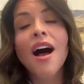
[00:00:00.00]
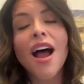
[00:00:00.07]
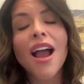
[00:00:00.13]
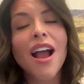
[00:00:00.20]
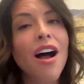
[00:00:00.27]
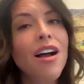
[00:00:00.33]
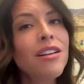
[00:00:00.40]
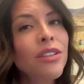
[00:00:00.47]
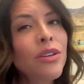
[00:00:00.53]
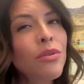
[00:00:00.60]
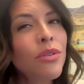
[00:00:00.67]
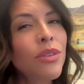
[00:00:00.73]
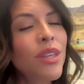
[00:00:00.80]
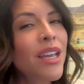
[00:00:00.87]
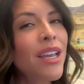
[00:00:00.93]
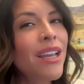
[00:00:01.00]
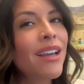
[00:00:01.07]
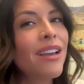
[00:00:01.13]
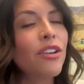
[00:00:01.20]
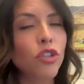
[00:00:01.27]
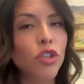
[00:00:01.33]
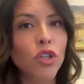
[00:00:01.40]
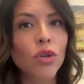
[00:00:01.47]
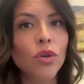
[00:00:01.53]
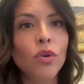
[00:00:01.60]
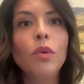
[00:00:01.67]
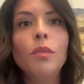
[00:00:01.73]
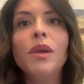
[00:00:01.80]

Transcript: I also think too,